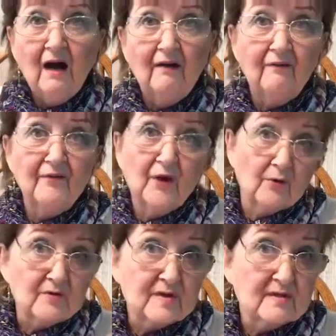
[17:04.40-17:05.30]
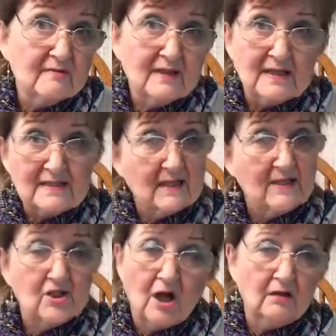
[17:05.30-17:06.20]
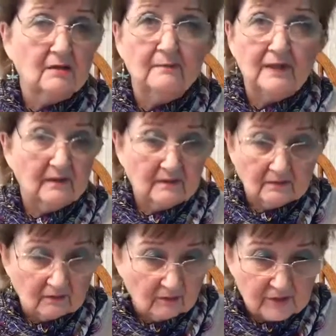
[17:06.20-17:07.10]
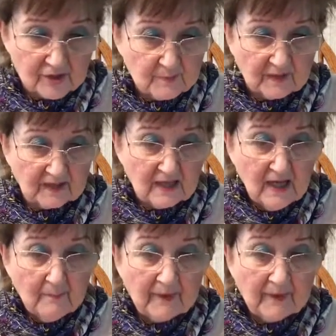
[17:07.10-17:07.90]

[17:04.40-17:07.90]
of those things like chocolate mint or orange mint,